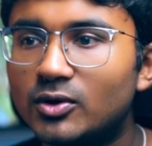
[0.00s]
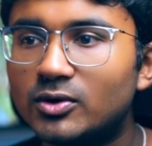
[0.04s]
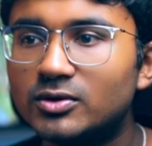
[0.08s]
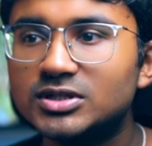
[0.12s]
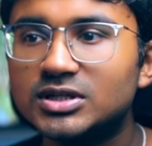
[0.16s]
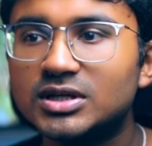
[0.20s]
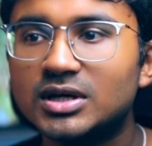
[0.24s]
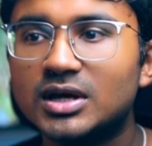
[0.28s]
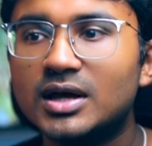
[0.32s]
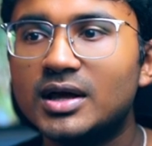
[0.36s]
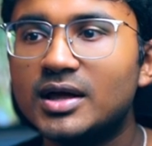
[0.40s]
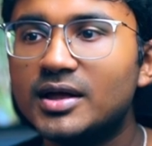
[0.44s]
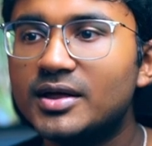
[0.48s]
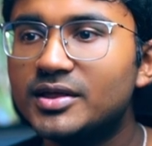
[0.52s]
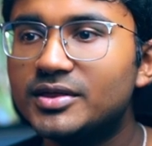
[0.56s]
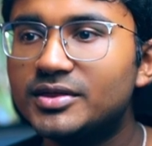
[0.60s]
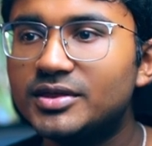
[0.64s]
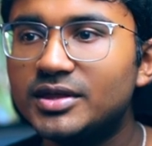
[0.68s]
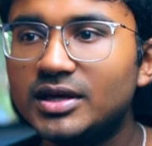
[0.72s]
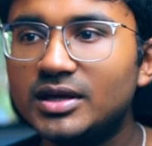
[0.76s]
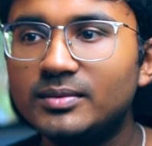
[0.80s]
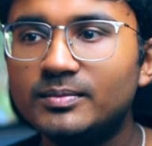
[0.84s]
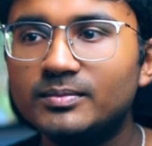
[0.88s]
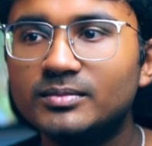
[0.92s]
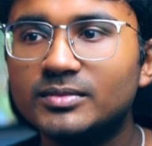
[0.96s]
Nord
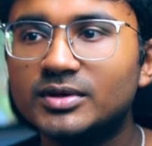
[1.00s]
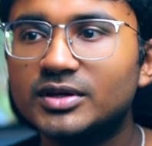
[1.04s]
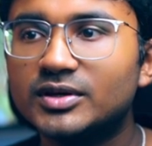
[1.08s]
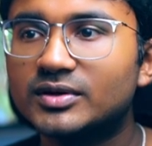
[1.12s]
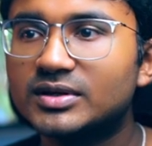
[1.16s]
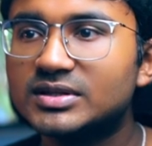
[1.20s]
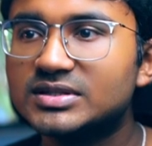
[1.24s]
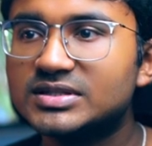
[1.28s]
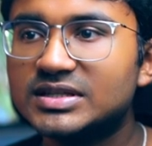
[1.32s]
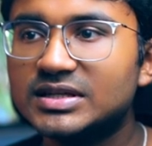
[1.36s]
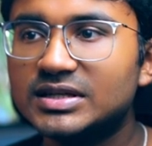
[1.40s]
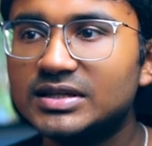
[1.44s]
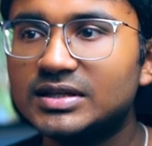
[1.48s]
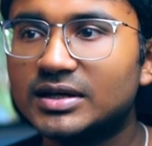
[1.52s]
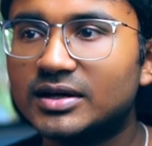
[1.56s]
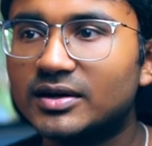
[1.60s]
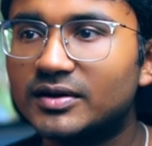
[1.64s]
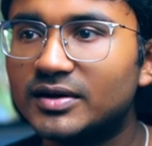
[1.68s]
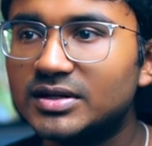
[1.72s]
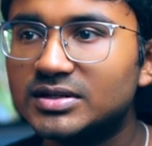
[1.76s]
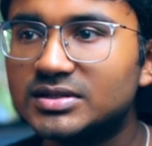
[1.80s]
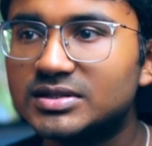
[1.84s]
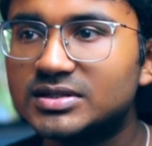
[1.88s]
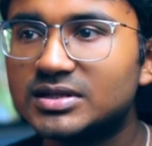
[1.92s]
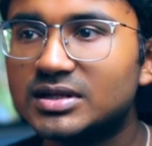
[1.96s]
theme, you can see the
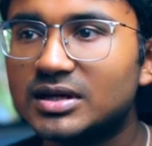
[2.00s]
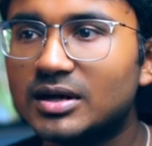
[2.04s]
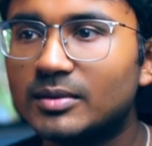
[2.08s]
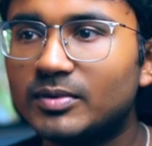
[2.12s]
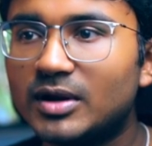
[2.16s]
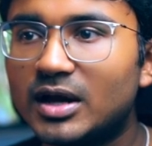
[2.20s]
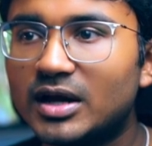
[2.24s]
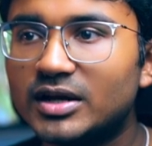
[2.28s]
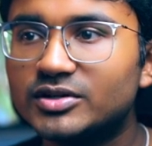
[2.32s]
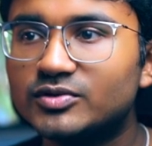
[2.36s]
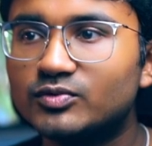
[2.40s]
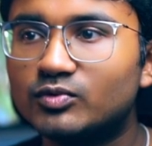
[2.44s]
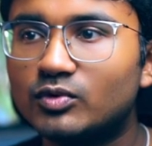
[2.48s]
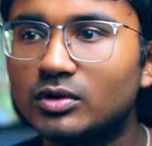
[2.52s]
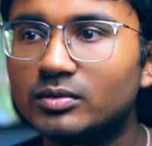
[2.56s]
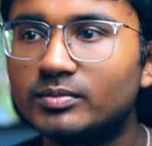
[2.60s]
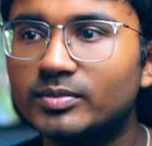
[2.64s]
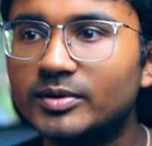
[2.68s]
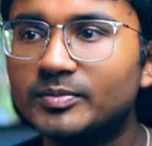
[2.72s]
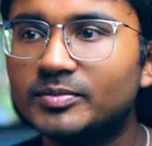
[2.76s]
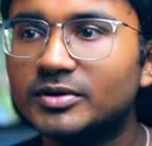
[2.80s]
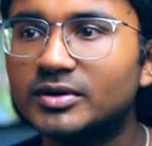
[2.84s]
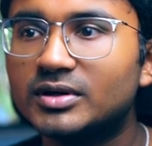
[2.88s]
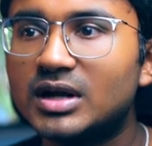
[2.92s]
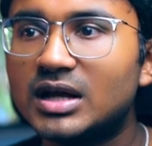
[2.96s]
current applied
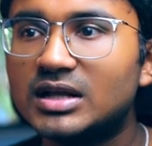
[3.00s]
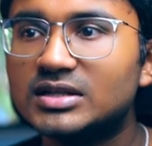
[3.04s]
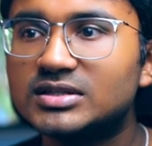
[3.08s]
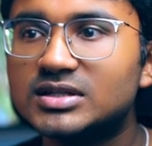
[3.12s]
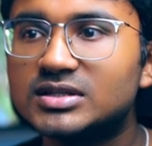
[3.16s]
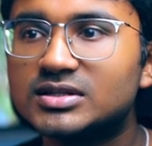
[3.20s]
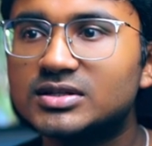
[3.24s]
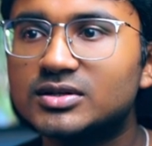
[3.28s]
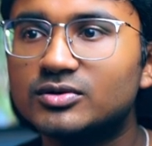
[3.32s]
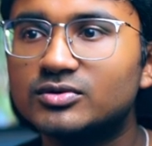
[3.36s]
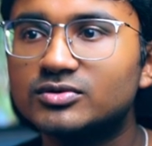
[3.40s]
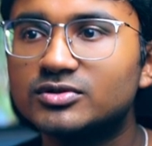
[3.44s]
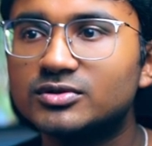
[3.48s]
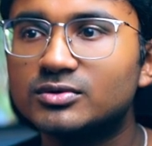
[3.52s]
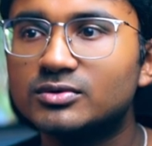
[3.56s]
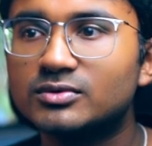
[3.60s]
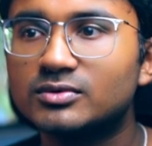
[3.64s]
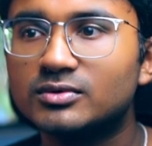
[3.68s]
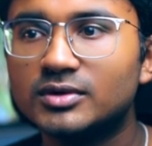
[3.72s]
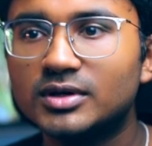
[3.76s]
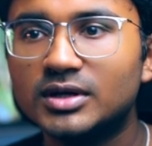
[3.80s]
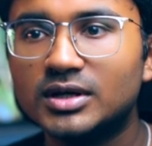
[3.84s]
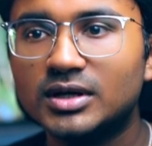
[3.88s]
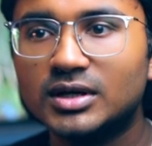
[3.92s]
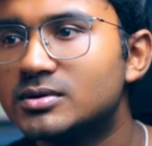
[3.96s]
wallpaper. I'll just go
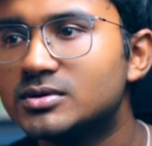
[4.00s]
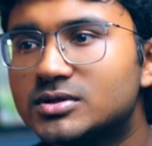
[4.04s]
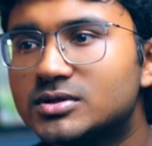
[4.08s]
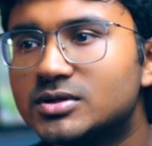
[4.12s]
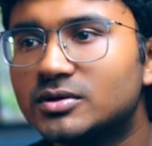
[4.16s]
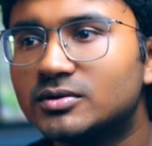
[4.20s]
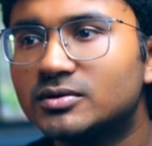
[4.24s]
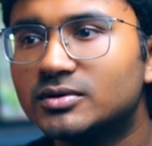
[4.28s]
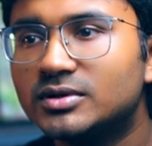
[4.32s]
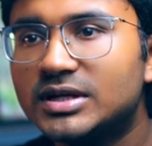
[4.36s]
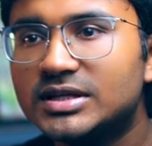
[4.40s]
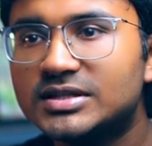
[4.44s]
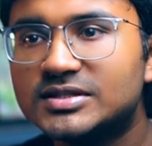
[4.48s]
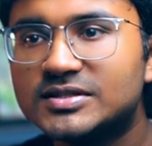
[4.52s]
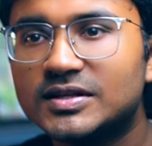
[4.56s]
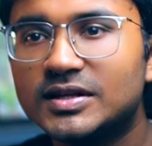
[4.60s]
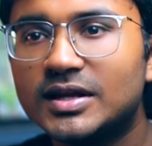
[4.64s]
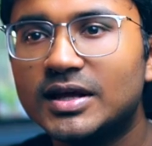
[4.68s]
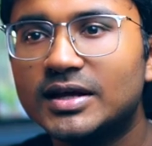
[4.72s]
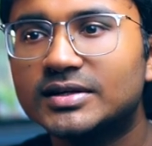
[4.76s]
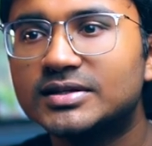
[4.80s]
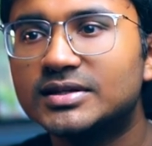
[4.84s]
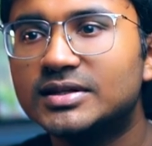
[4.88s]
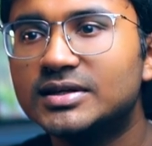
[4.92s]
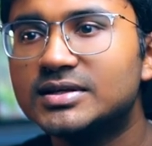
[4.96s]
to, so let's
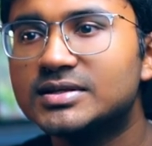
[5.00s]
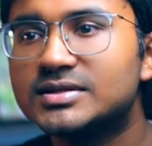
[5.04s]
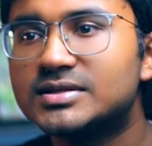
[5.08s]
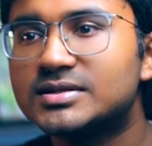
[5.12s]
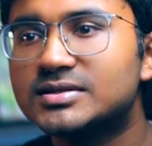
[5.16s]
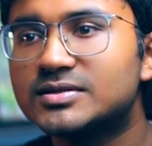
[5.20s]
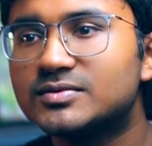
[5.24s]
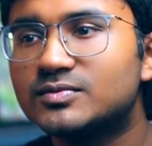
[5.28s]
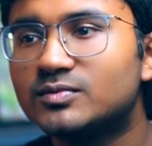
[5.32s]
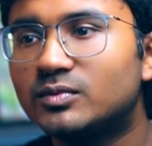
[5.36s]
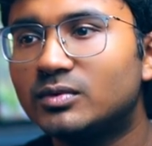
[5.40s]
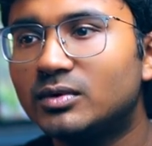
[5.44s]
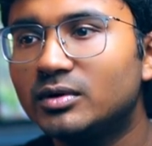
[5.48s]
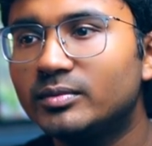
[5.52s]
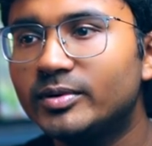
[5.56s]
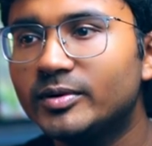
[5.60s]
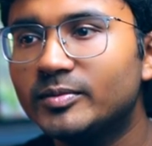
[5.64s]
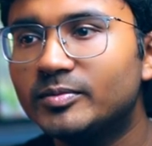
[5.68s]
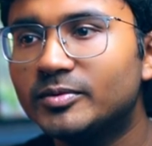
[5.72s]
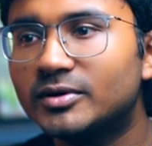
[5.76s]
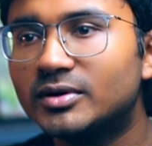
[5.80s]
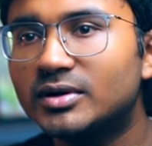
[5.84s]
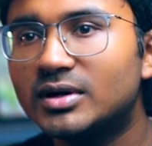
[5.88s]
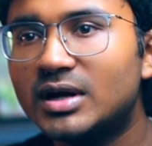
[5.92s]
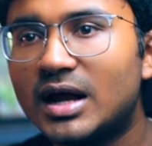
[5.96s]
select this
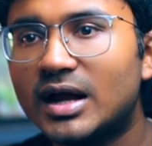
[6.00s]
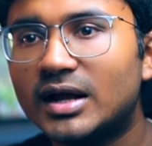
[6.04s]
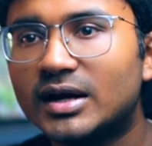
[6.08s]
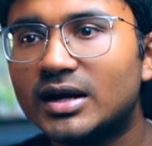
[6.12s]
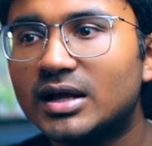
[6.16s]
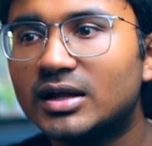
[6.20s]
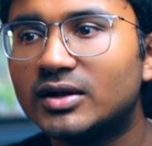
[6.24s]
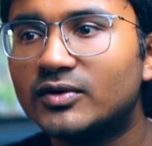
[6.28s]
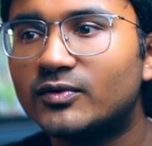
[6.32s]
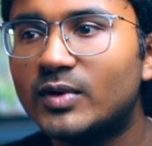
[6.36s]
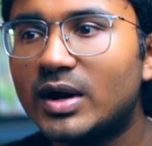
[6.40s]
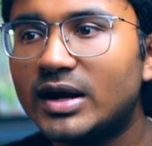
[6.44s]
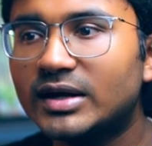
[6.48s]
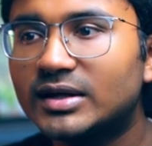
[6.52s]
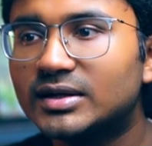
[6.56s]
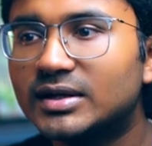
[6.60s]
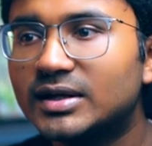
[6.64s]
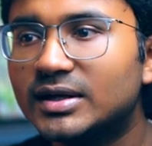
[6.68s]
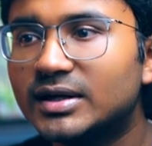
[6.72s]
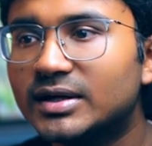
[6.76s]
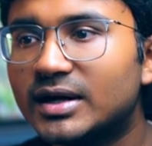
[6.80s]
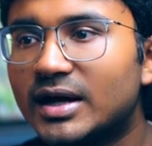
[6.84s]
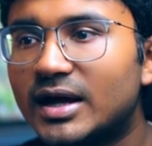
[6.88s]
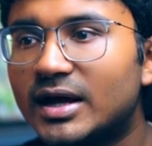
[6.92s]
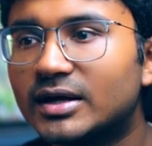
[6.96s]
wallpaper and I'll right
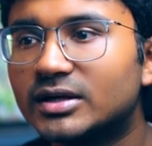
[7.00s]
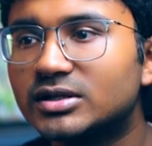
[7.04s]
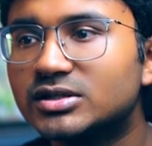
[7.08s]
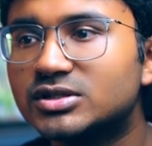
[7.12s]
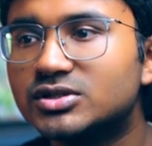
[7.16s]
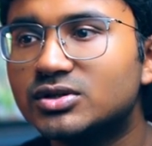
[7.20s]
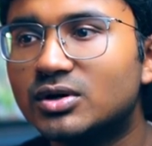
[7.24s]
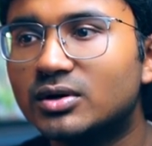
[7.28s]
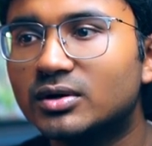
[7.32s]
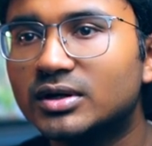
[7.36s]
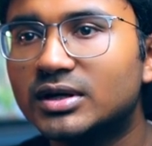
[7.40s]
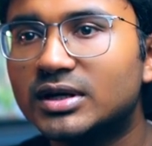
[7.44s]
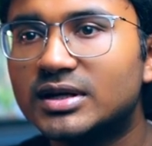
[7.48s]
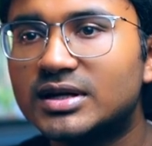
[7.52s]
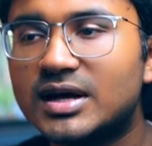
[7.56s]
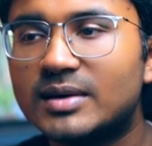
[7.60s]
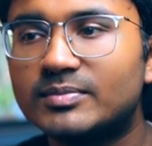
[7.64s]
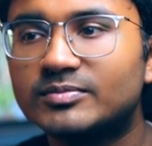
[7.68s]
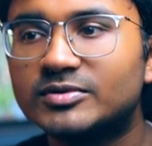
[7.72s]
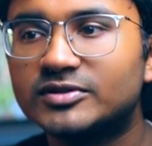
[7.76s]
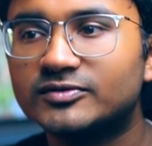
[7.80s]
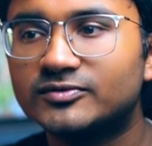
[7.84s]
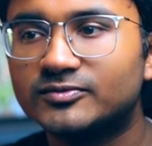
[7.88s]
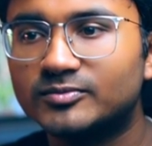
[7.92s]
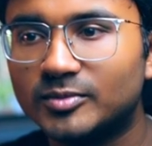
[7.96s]
click and toggle
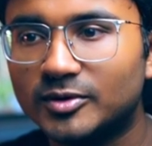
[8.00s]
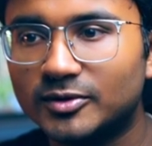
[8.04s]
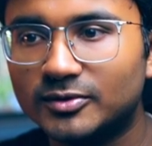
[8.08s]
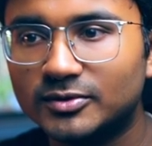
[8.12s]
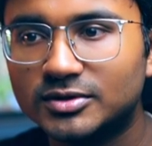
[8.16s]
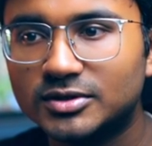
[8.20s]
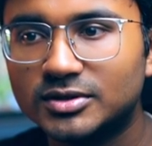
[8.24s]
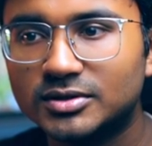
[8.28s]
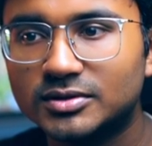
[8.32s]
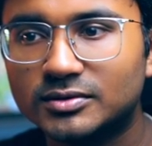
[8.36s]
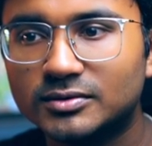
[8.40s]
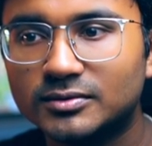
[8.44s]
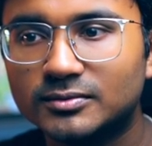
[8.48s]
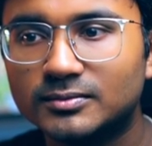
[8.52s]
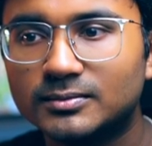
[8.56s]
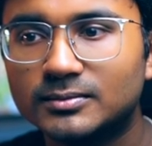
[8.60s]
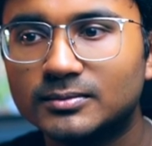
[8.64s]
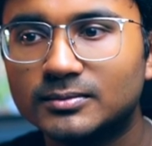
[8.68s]
adaptive mode.